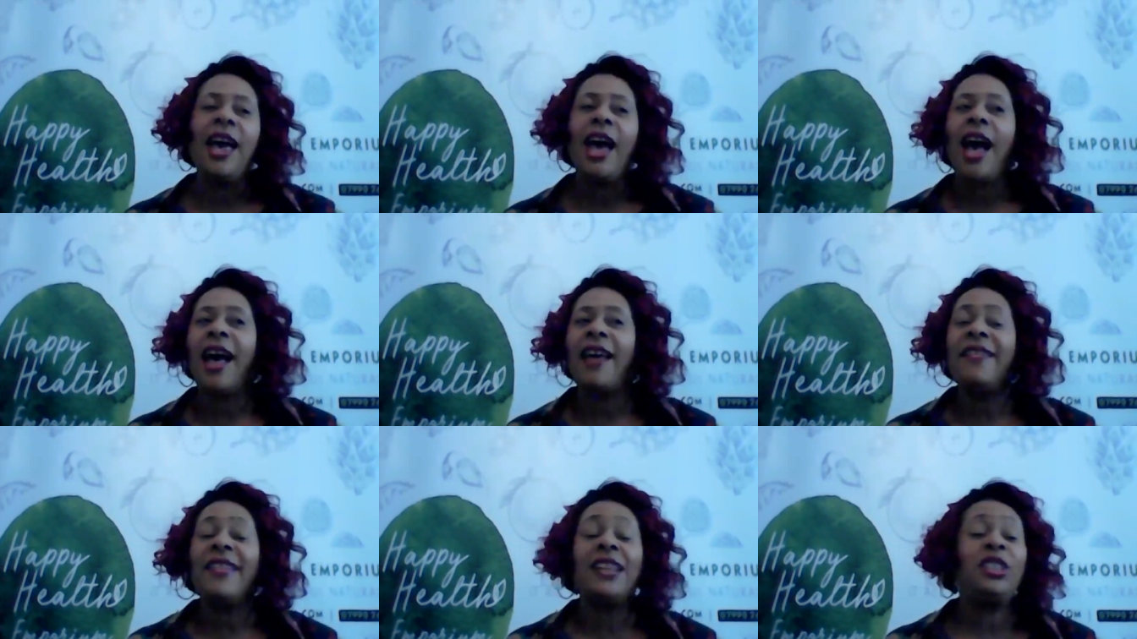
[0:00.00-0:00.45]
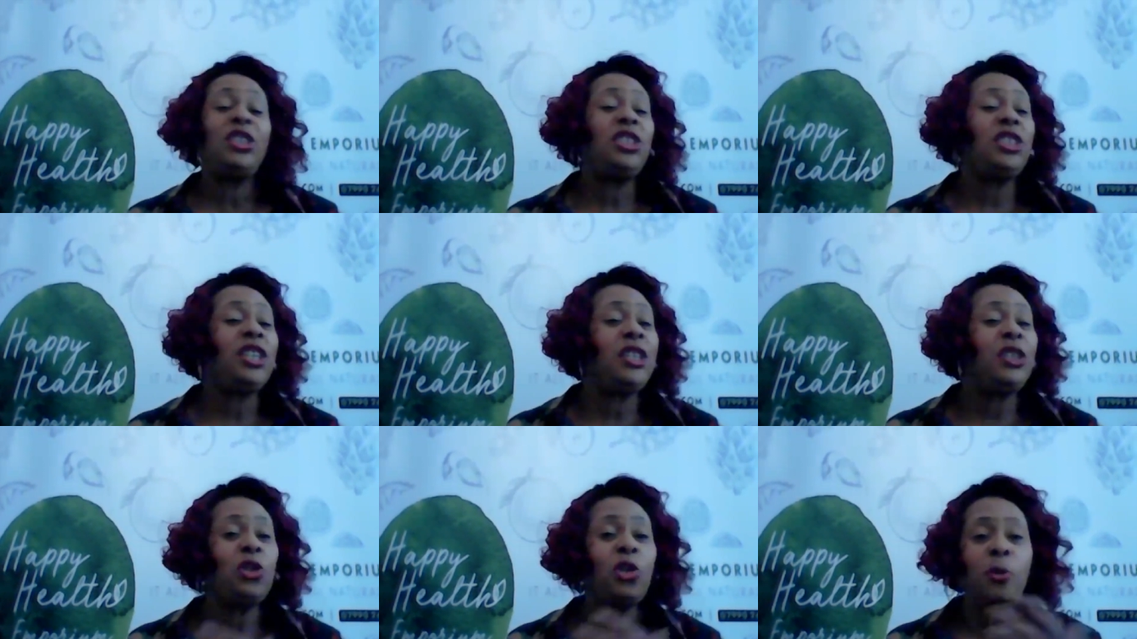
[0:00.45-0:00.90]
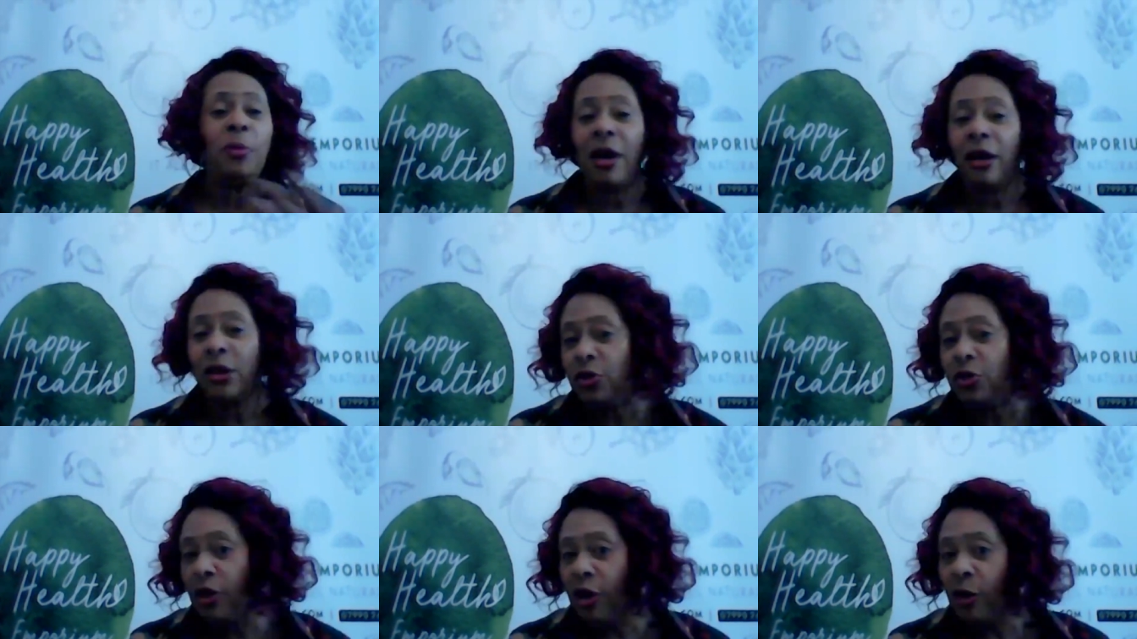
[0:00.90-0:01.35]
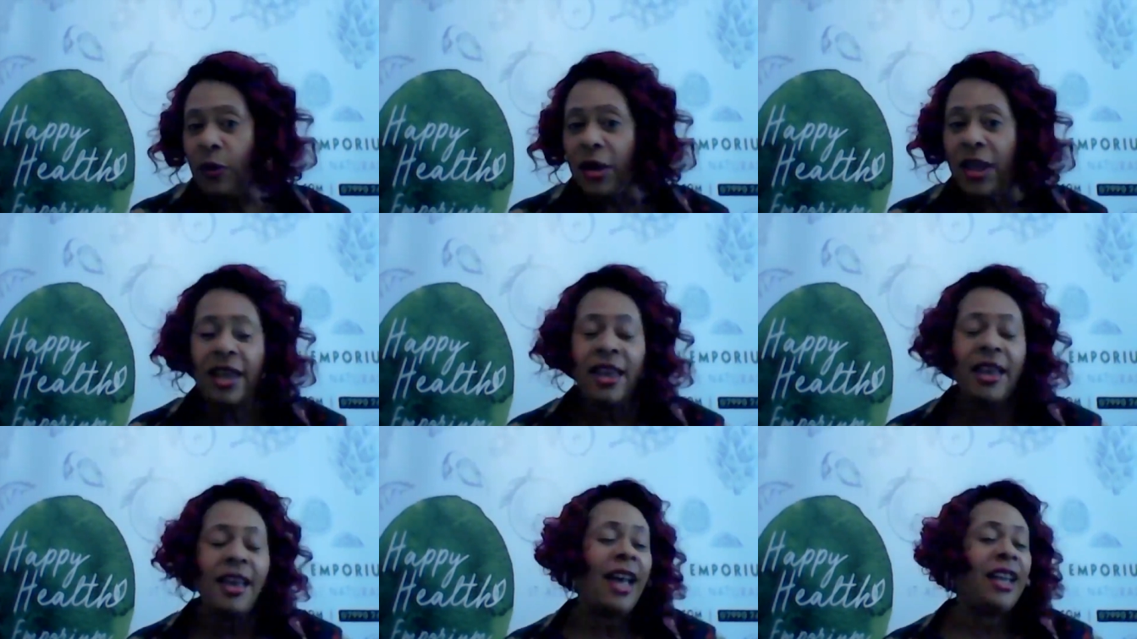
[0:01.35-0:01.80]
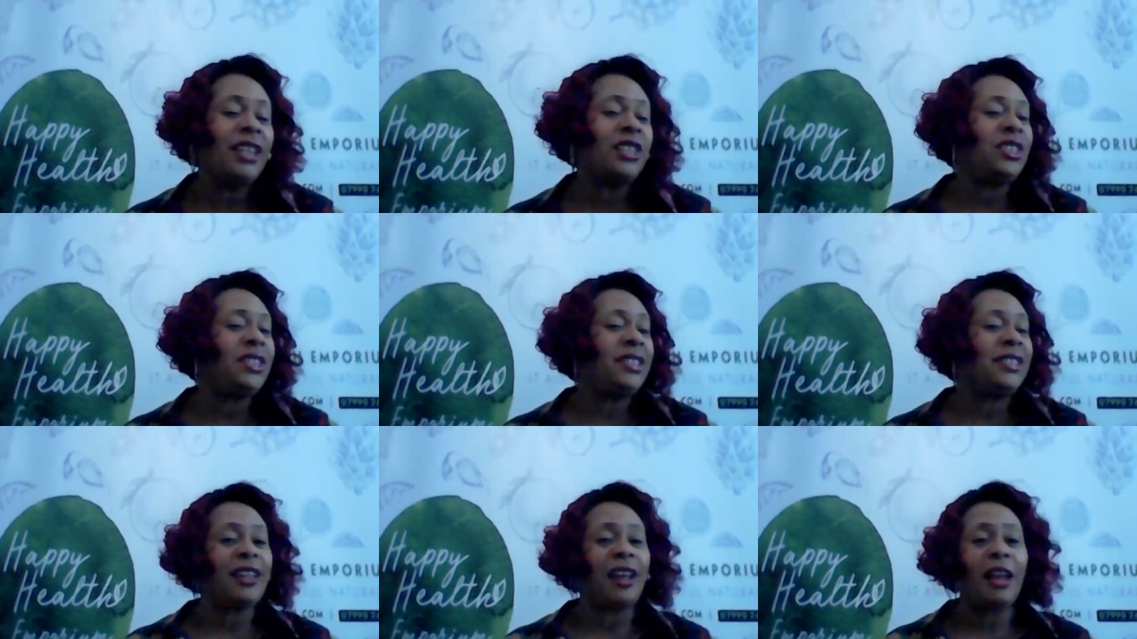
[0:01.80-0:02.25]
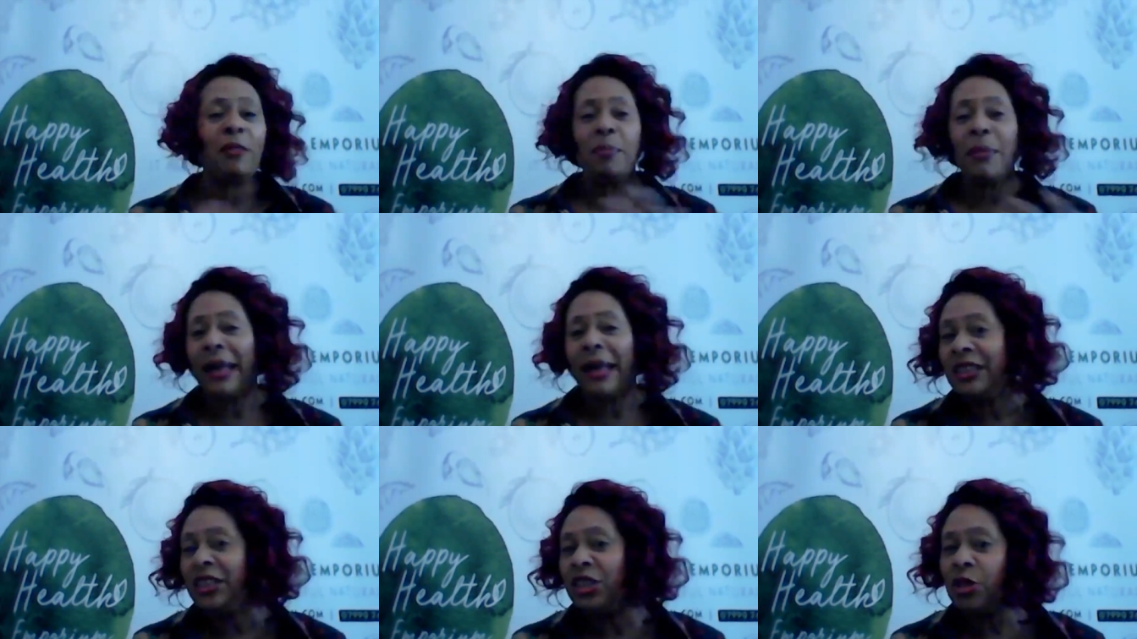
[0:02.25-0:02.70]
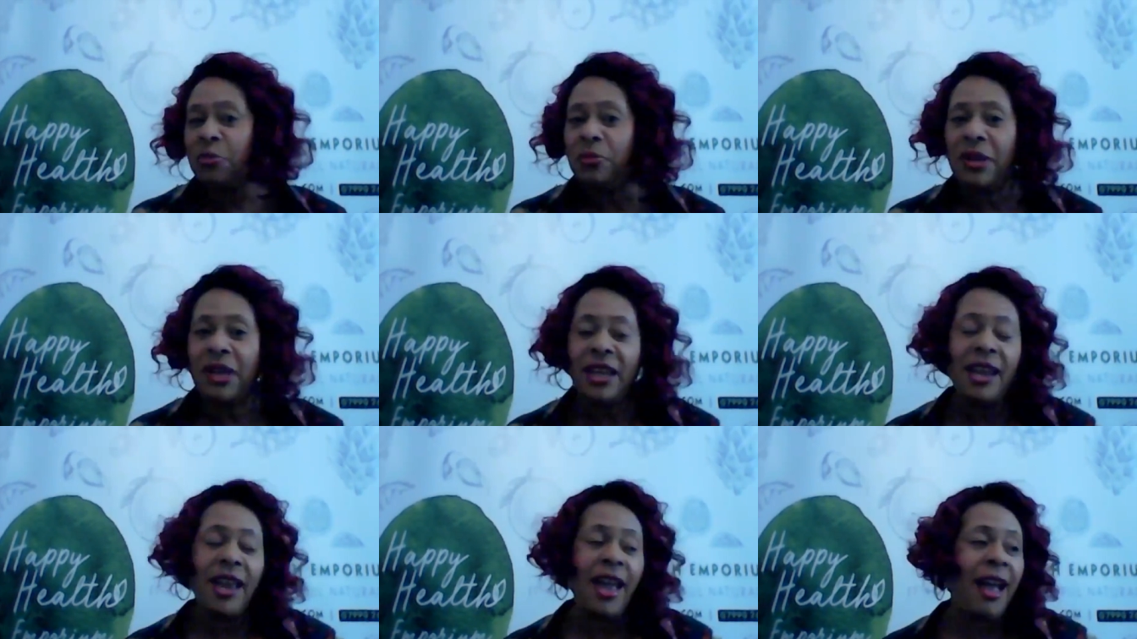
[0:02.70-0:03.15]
and then she took me under her wing and she started managing me.